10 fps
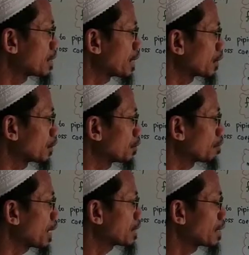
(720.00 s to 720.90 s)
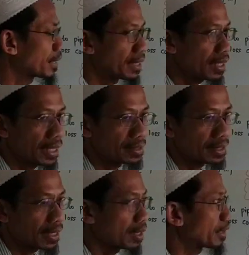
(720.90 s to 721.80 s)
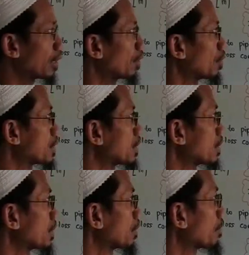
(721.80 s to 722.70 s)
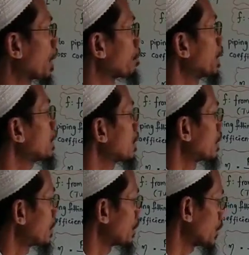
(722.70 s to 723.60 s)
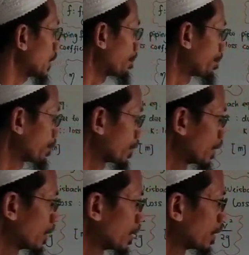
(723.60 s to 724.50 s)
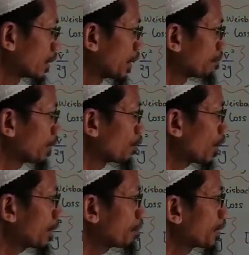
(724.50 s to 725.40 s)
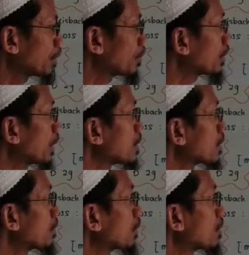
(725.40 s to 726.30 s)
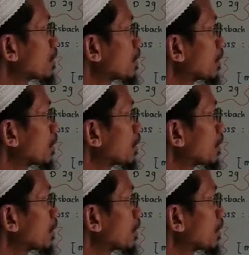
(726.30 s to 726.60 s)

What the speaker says: Z2 plus HL at losses in the piping system. Okay, P1, P2 cancel because